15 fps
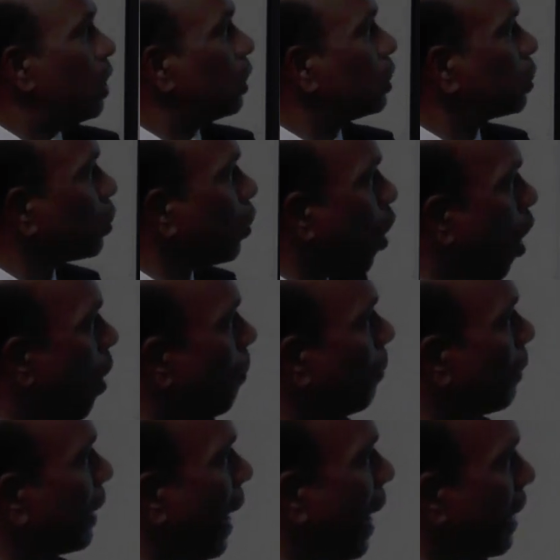
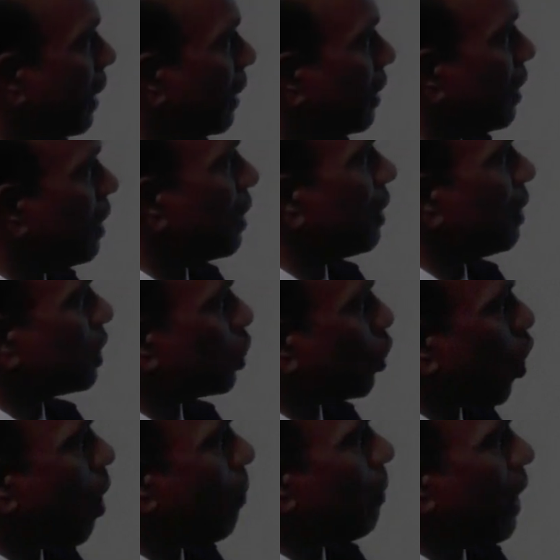storm
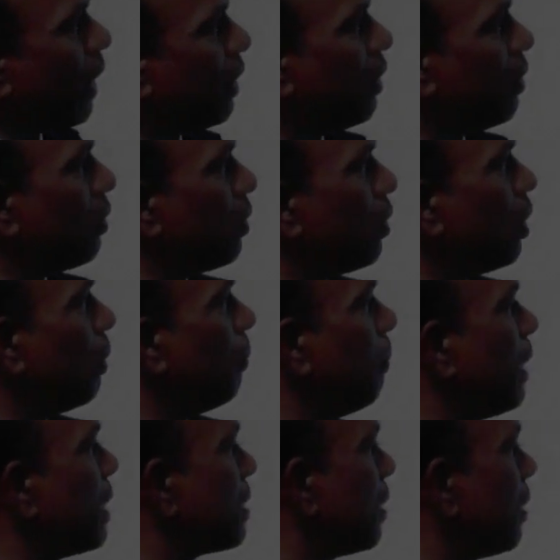and
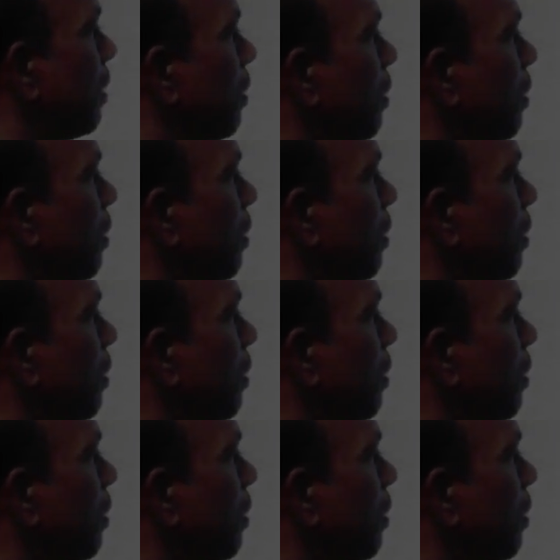basin